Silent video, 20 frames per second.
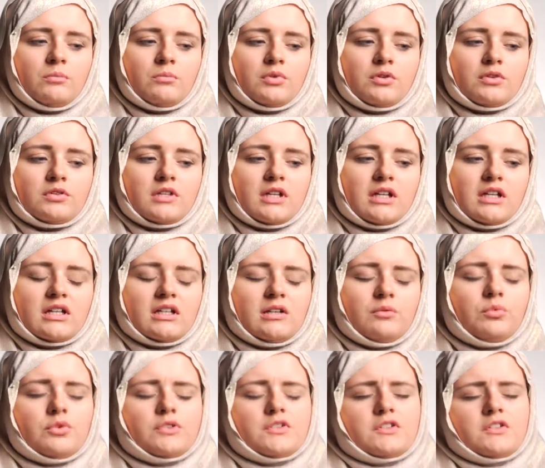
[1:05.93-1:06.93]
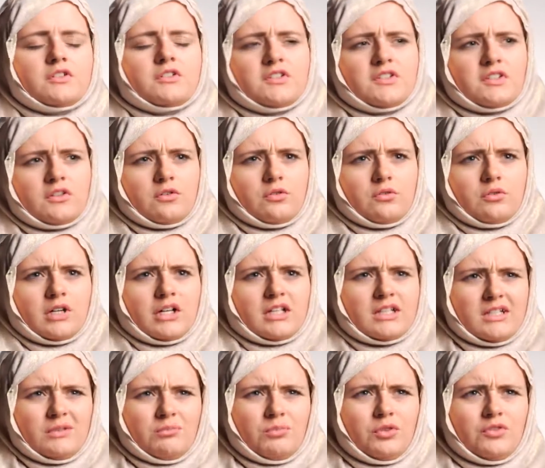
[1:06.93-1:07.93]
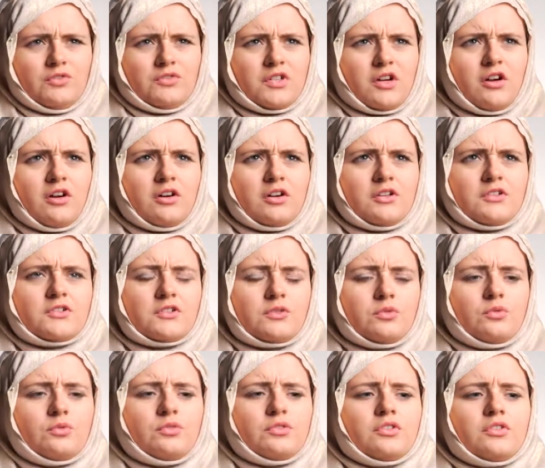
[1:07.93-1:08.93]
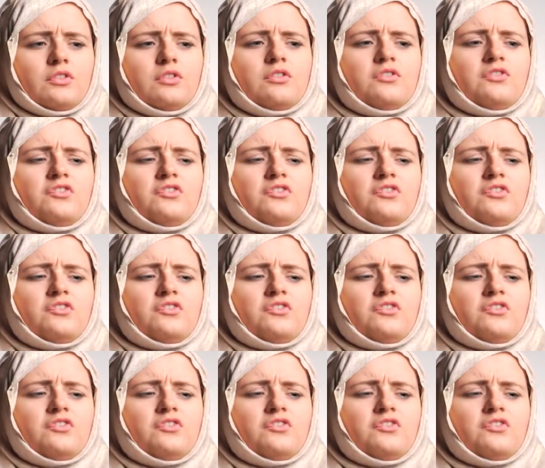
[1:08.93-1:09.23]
But it wasn't until I actually moved to high school that